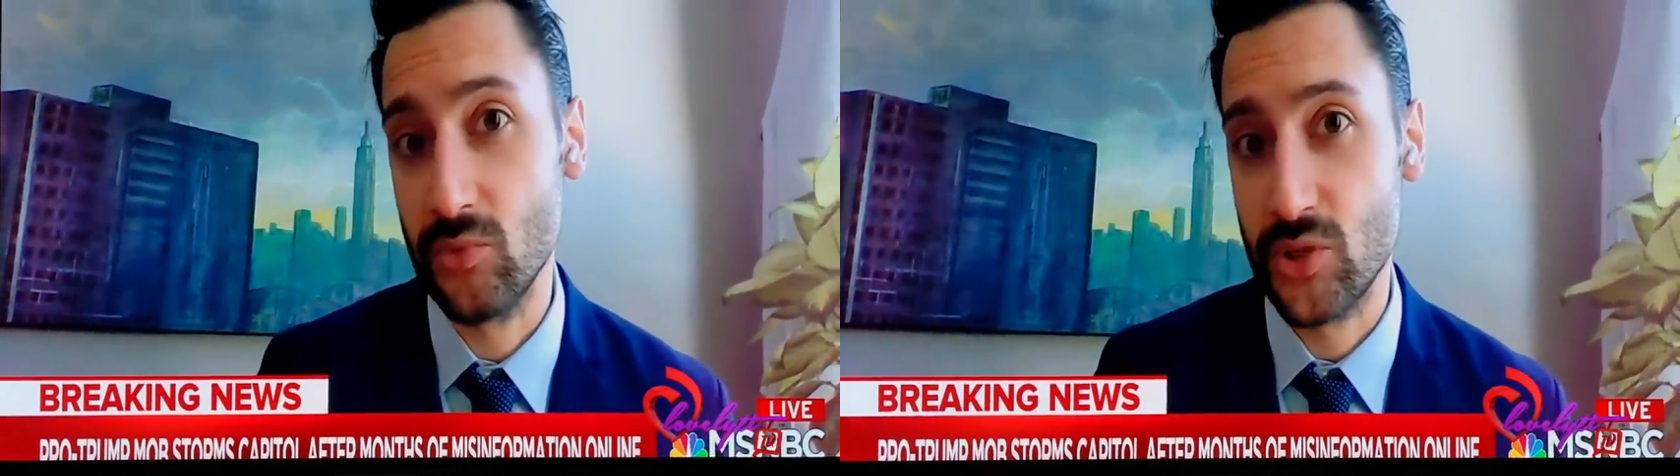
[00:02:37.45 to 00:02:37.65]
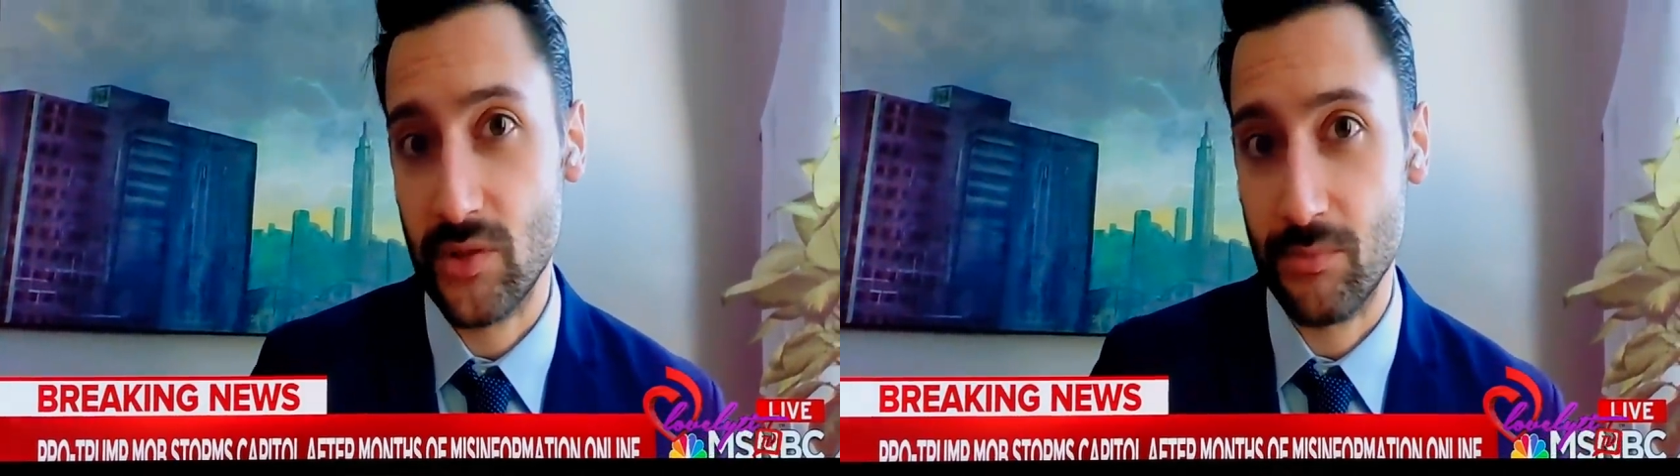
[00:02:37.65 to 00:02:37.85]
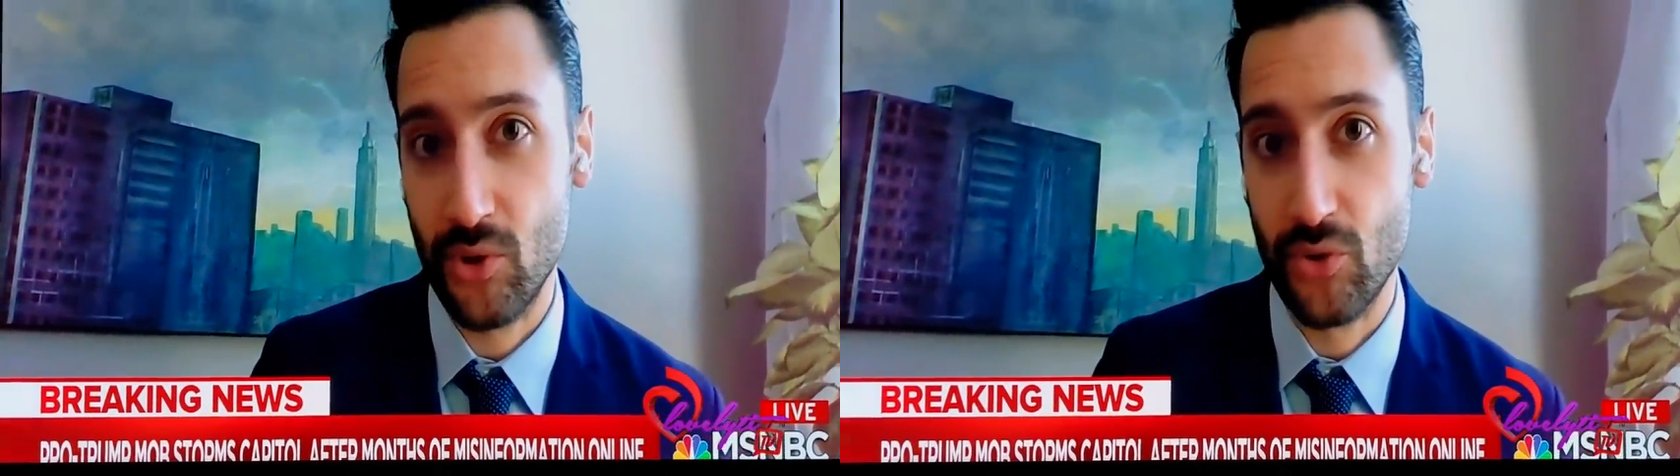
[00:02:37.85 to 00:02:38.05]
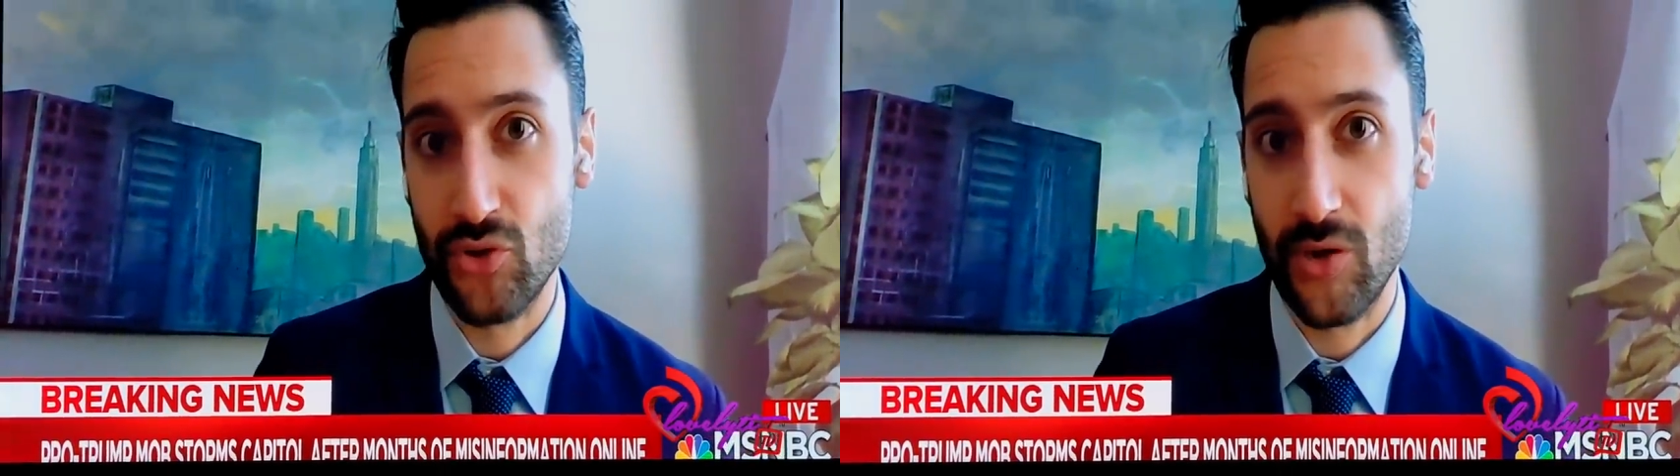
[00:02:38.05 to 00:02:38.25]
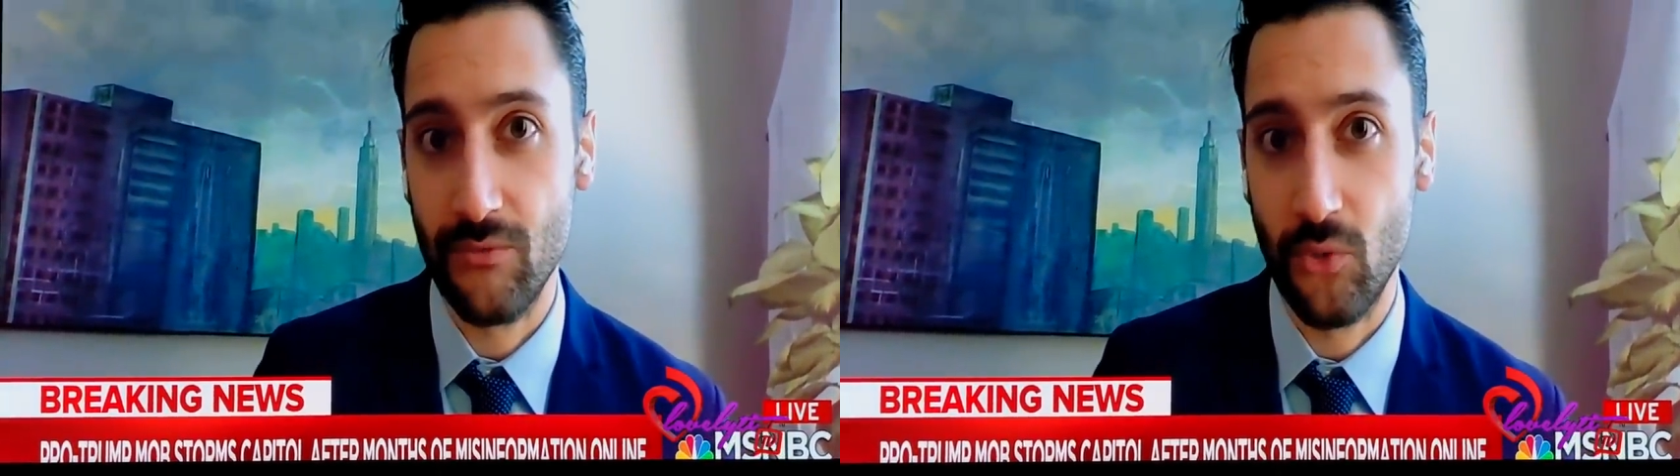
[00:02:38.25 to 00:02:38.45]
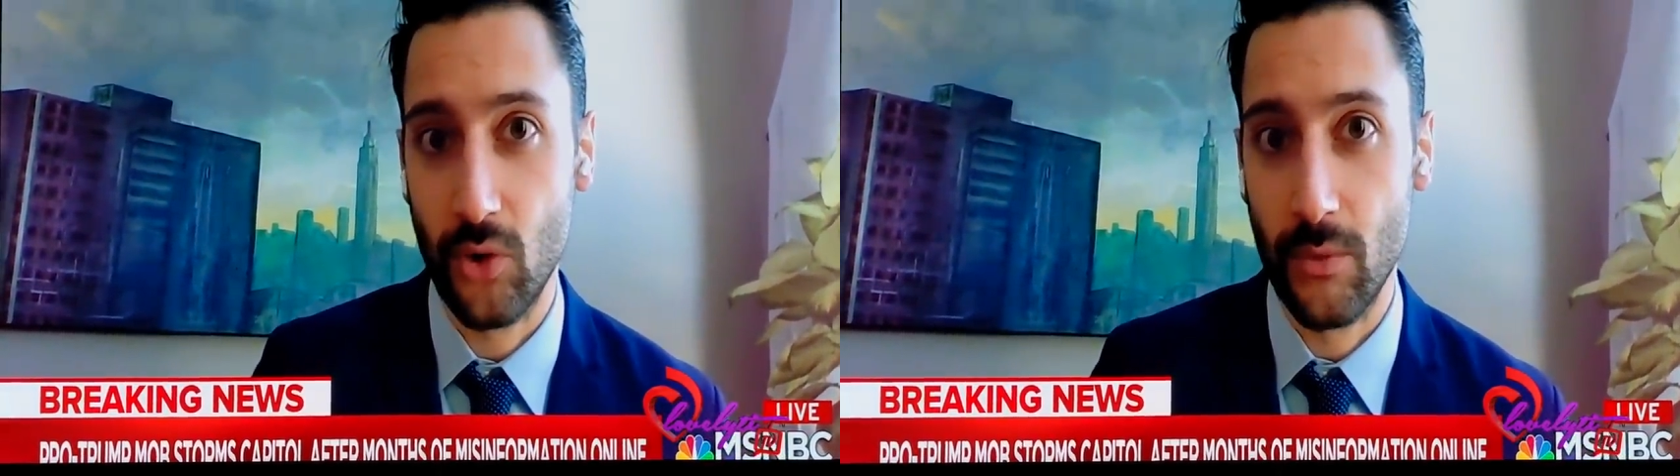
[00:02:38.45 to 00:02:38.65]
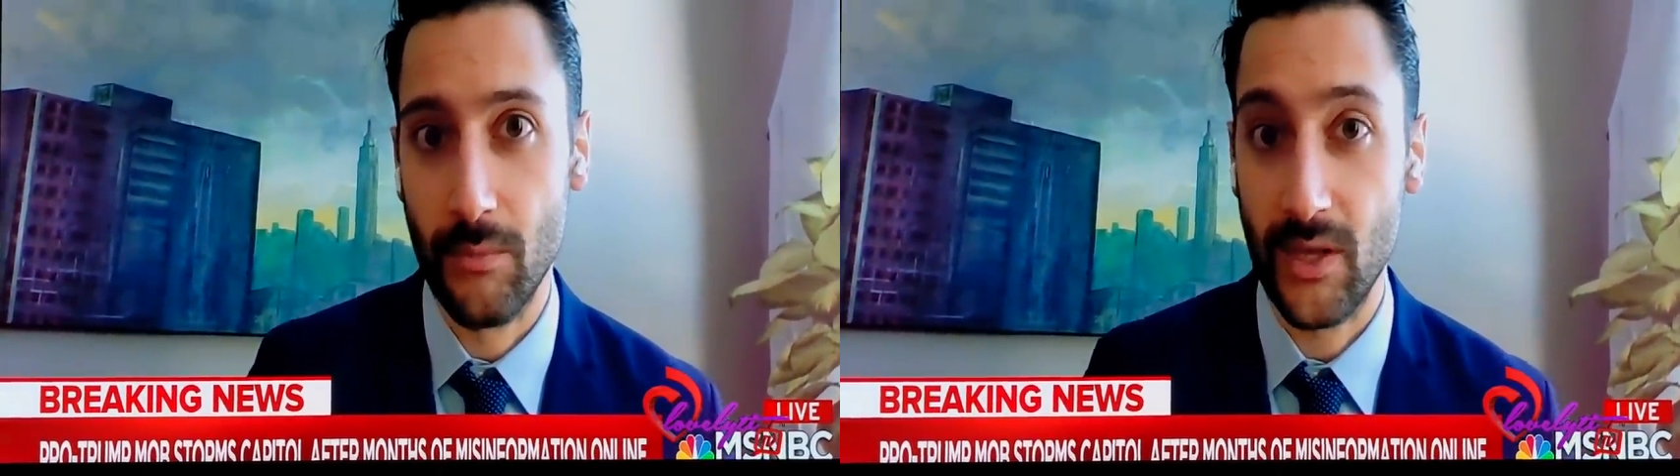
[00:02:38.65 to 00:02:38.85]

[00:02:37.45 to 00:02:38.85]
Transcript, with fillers: which is a pro-Trump forum,